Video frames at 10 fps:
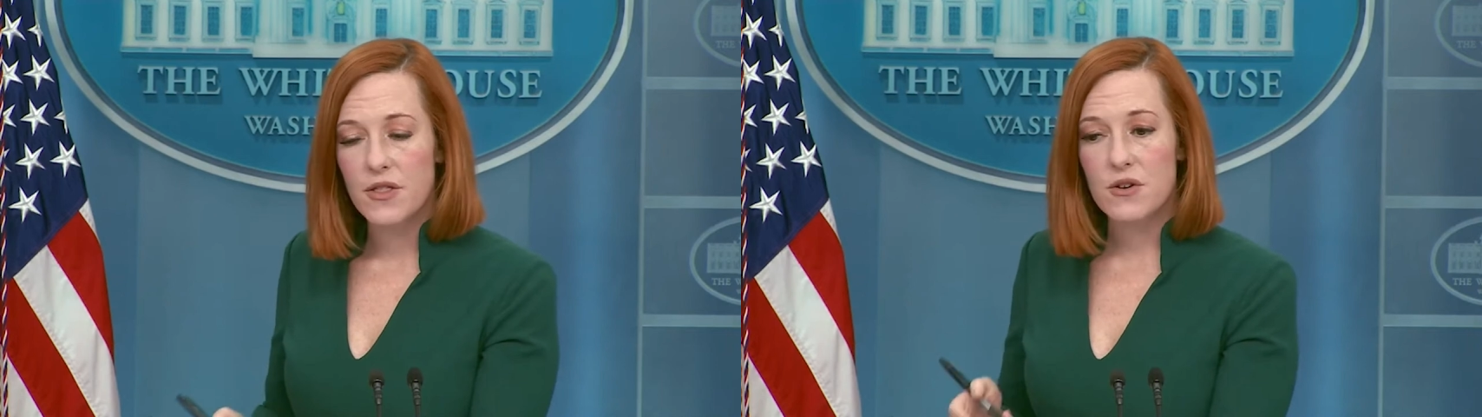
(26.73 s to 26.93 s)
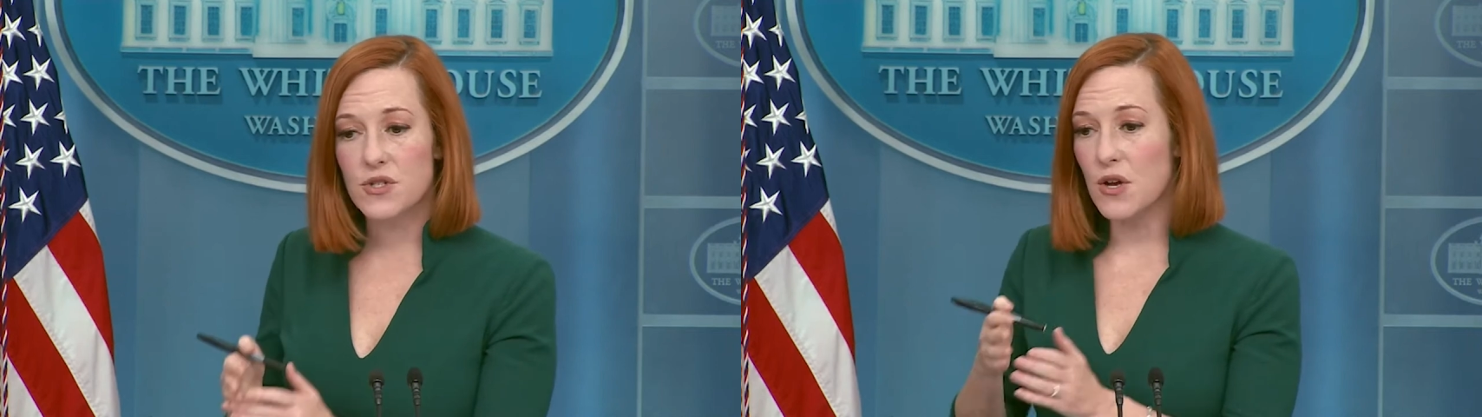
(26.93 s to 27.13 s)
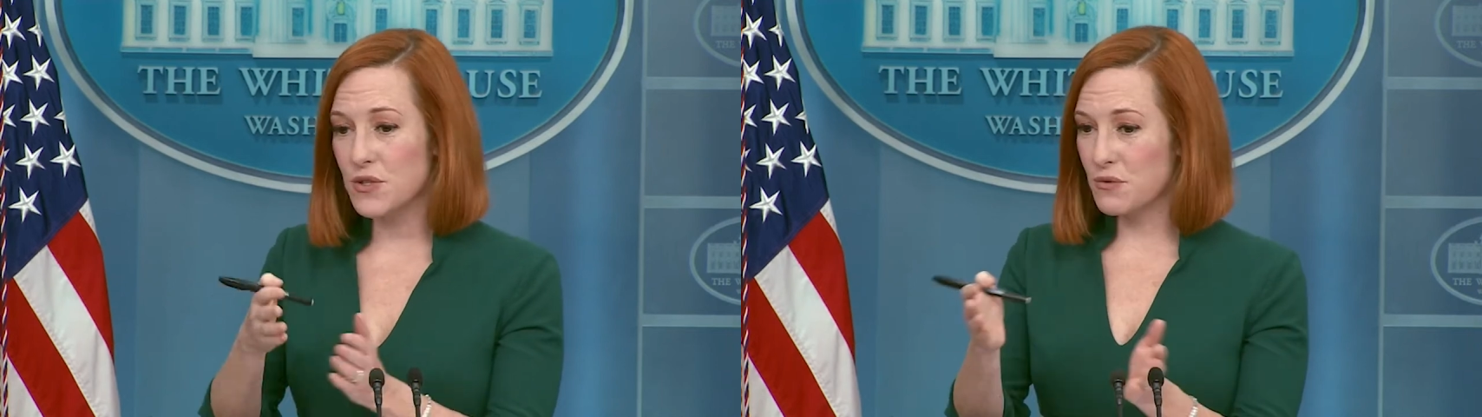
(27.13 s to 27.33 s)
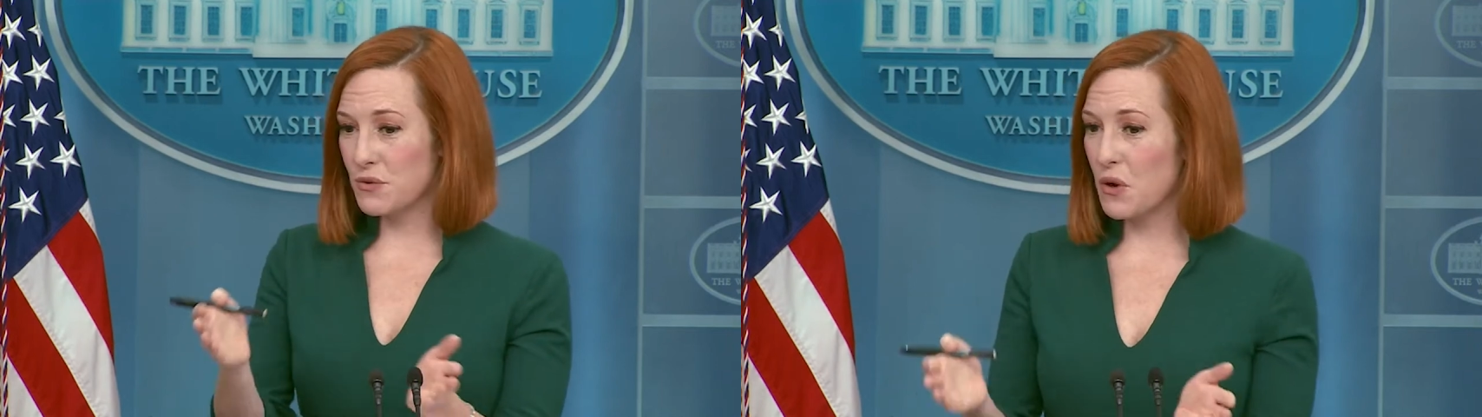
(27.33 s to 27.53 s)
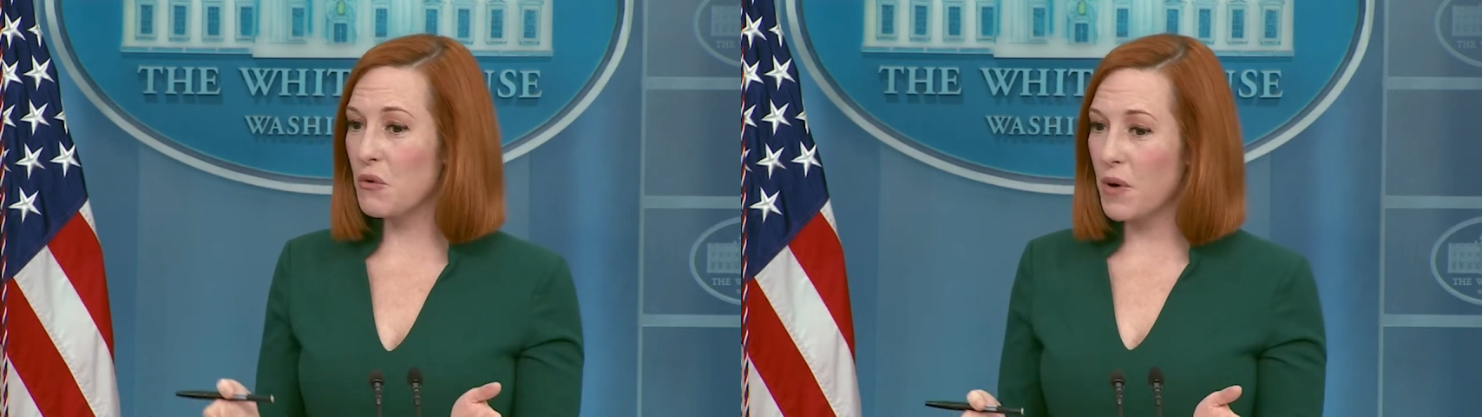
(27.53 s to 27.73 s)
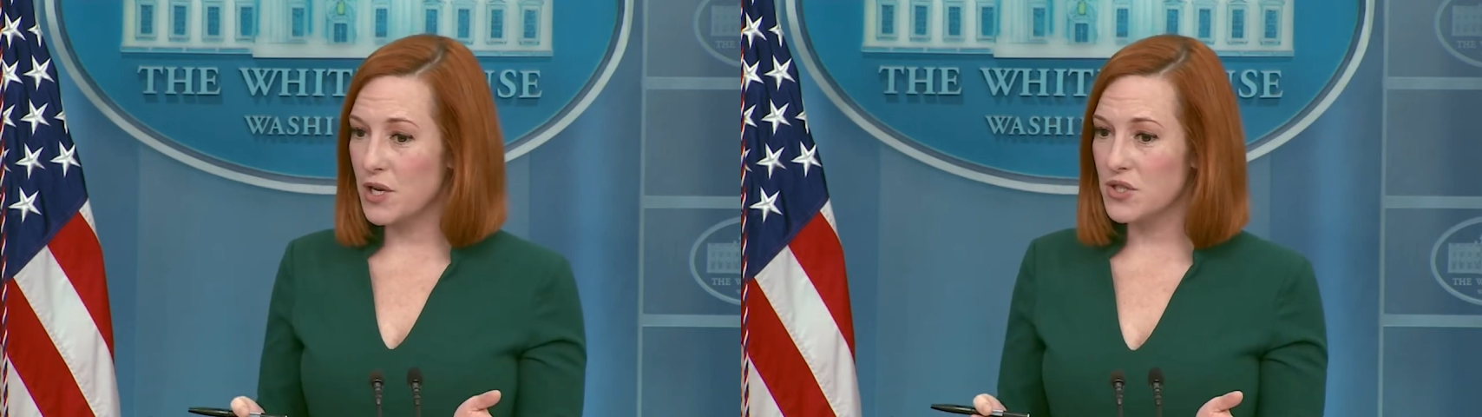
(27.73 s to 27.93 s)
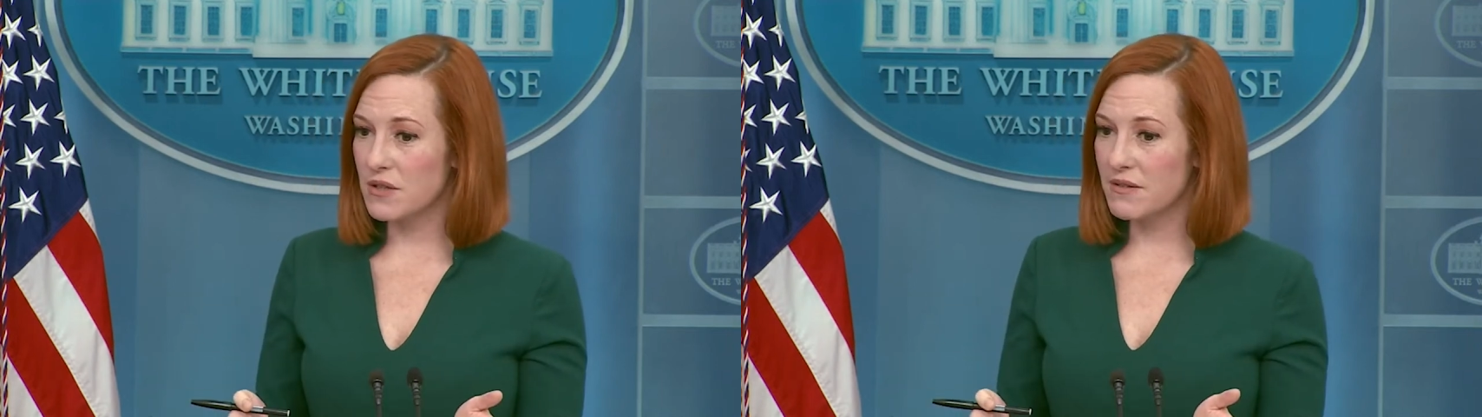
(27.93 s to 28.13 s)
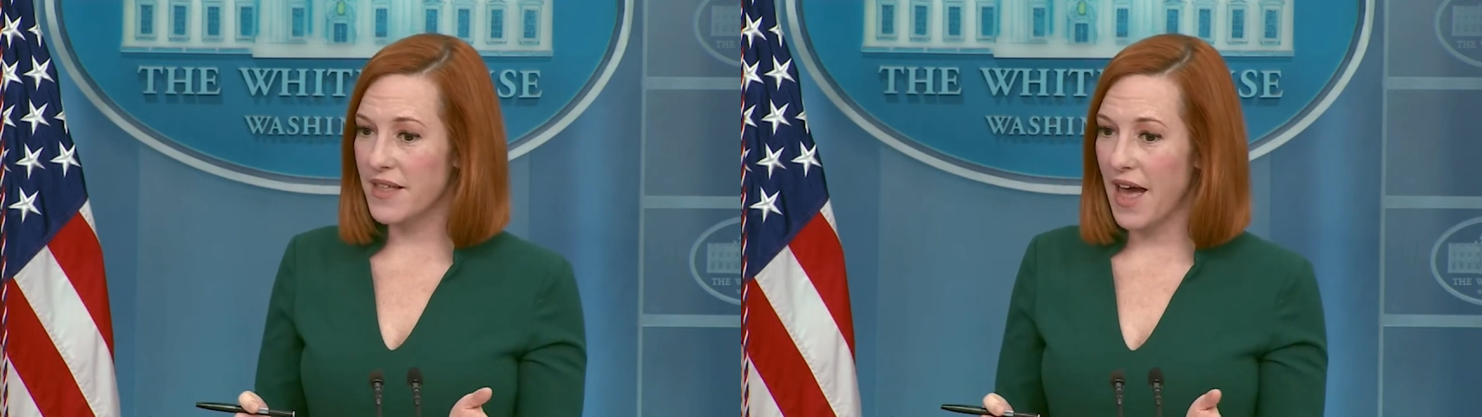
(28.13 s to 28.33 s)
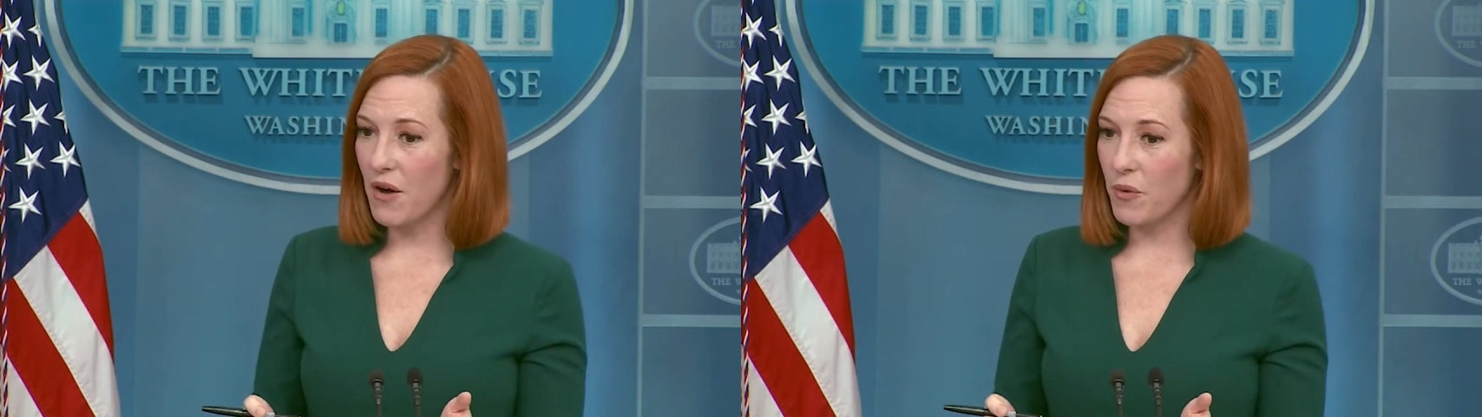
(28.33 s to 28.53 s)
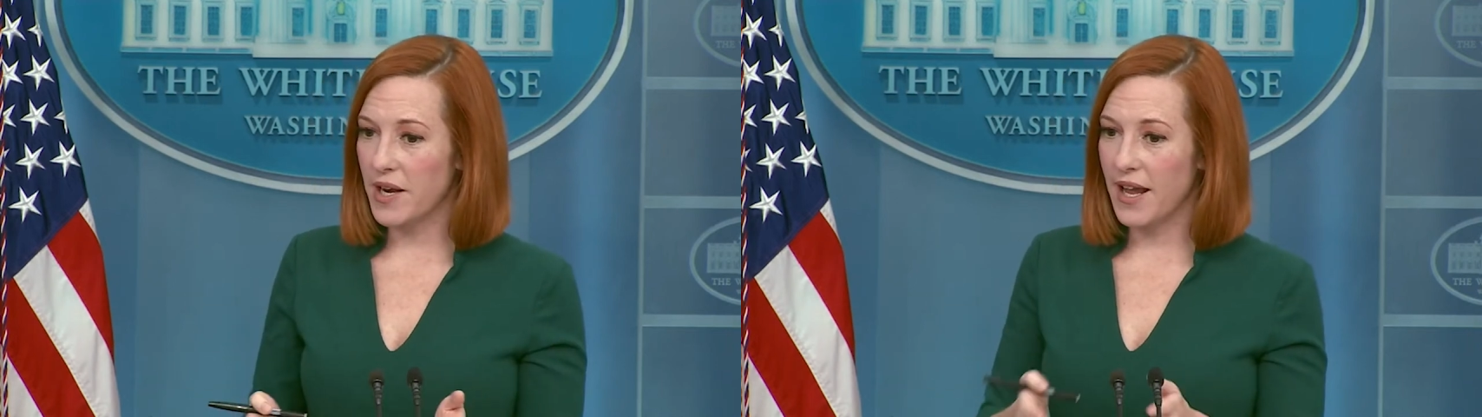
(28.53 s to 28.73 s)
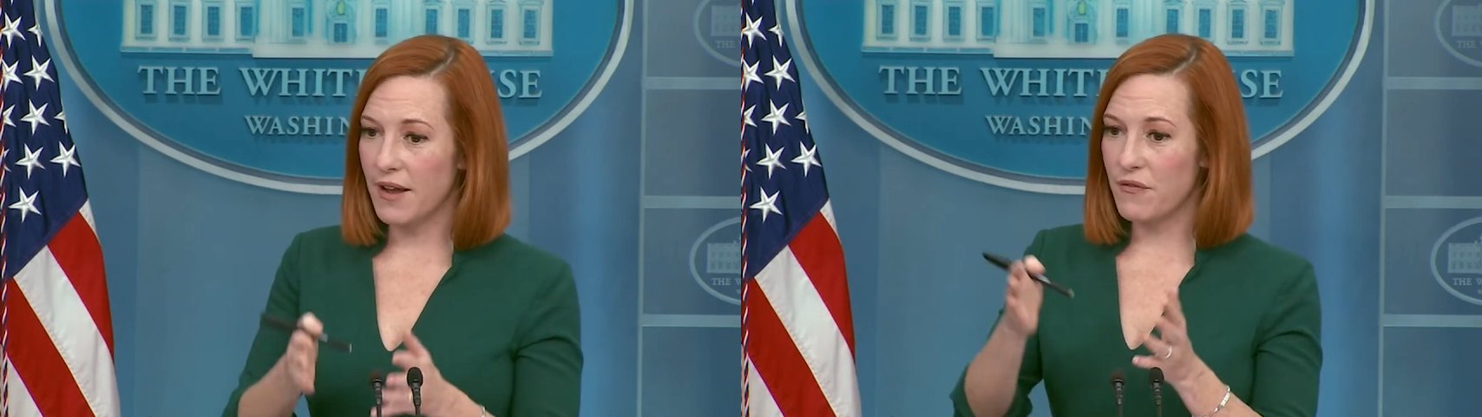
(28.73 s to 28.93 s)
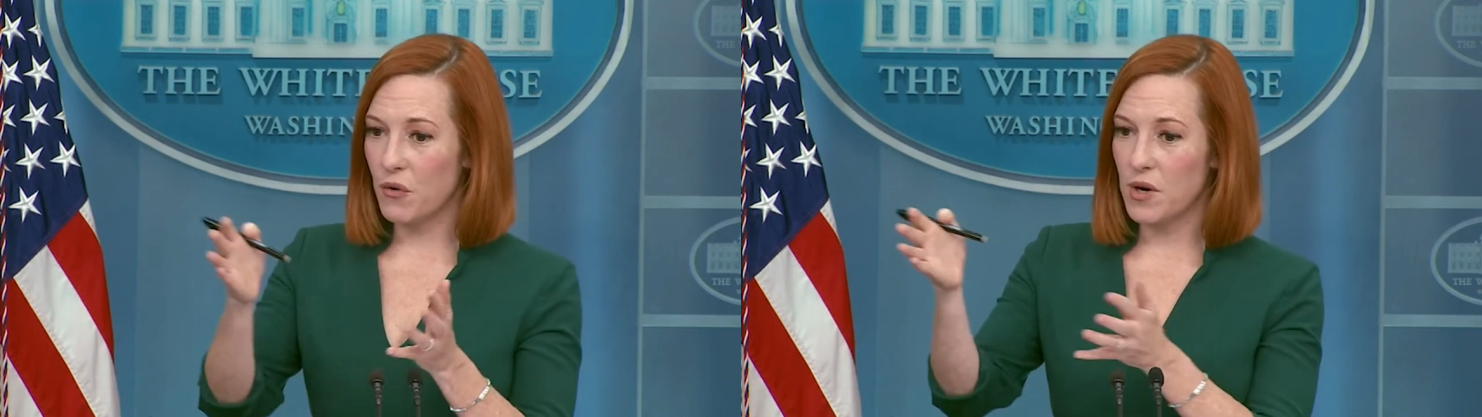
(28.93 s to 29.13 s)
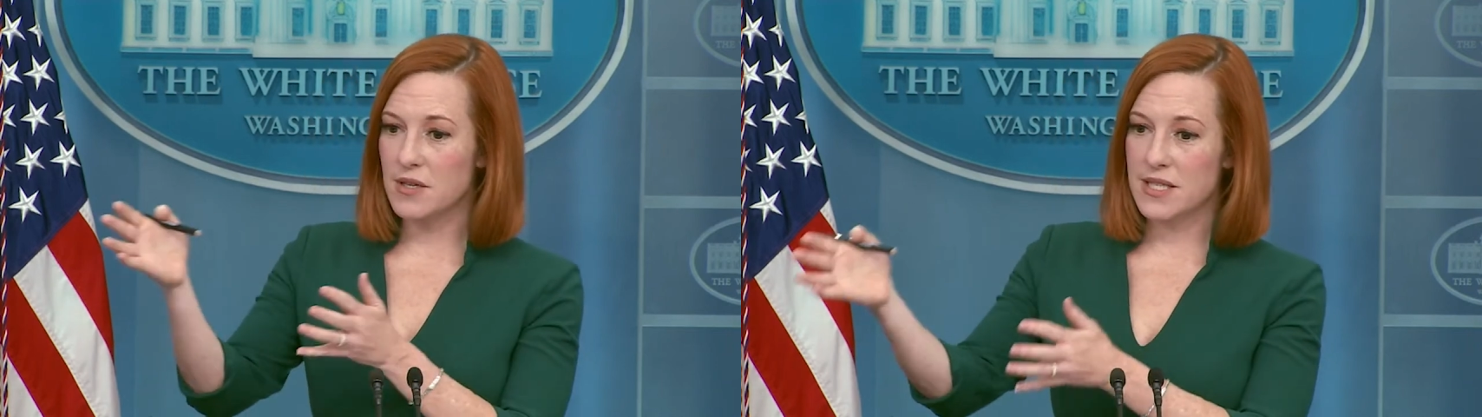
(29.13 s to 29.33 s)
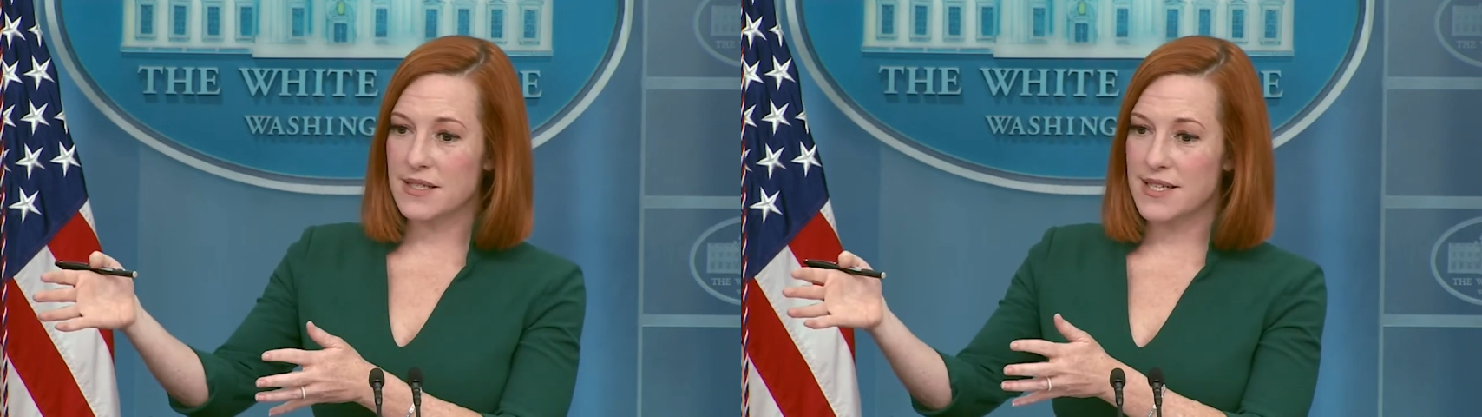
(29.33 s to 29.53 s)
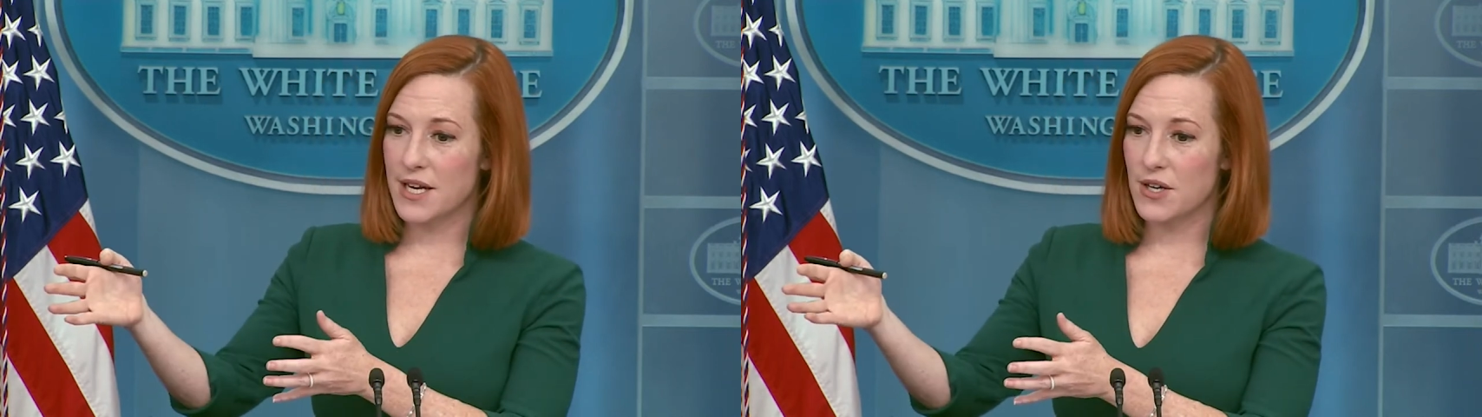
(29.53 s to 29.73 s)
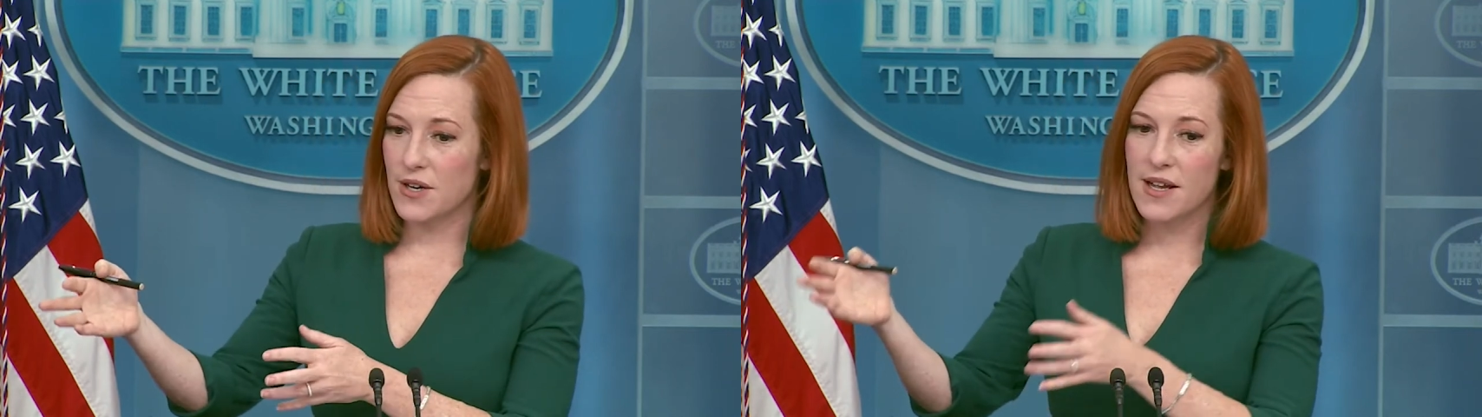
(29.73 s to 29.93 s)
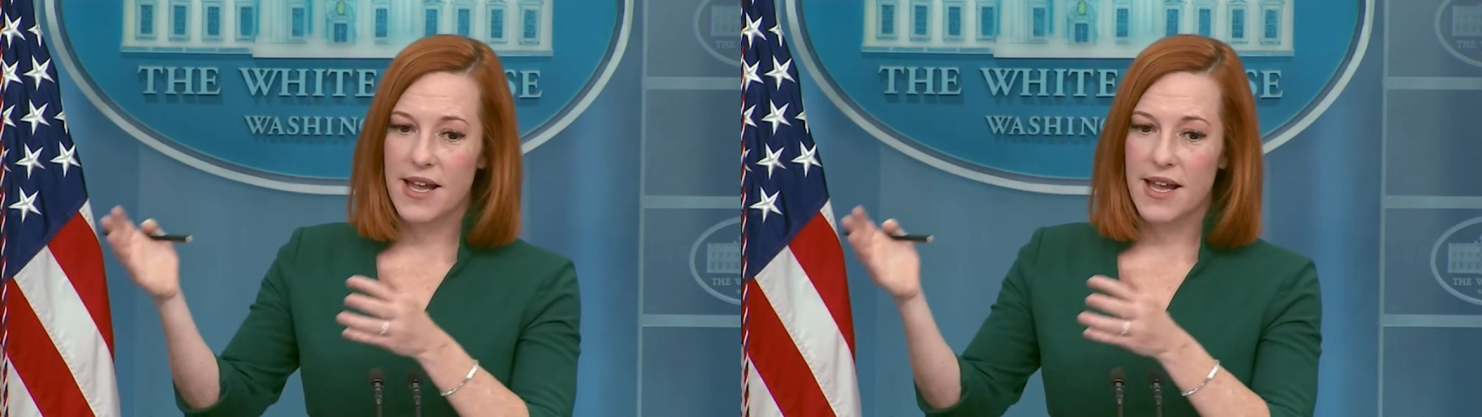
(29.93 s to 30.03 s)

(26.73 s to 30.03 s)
There's also no question that when a foreign dictator